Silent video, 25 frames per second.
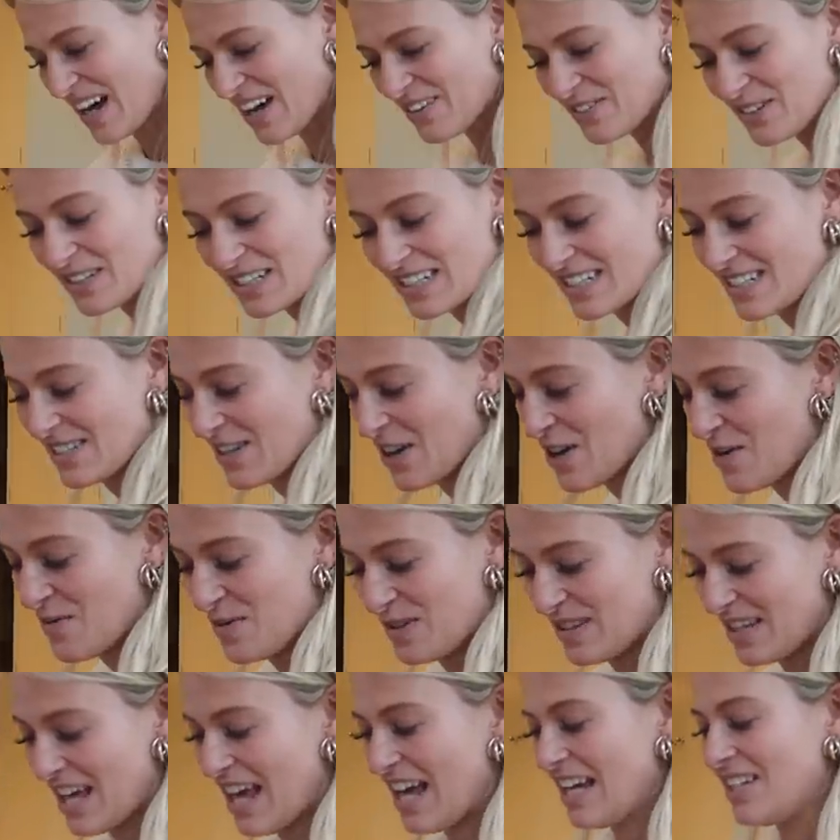But I wanted to
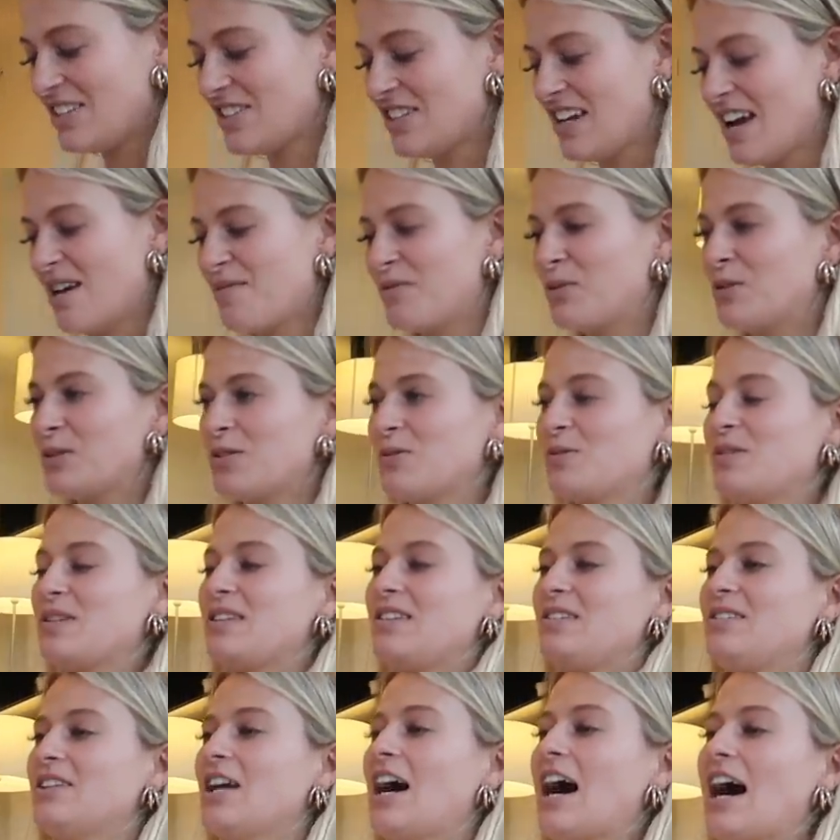open the H&M order with
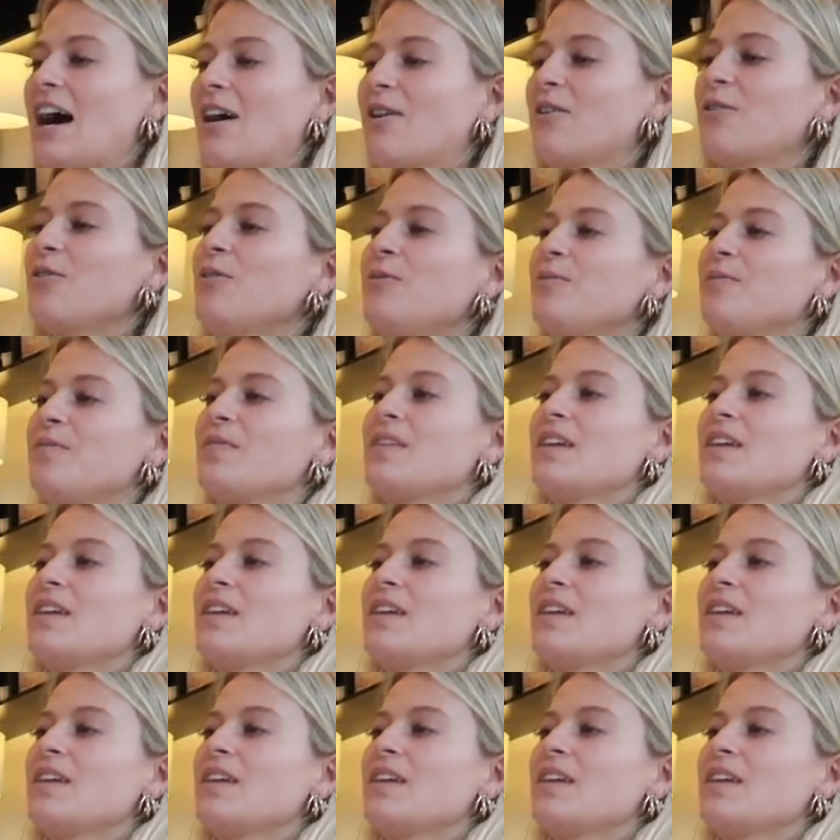you now.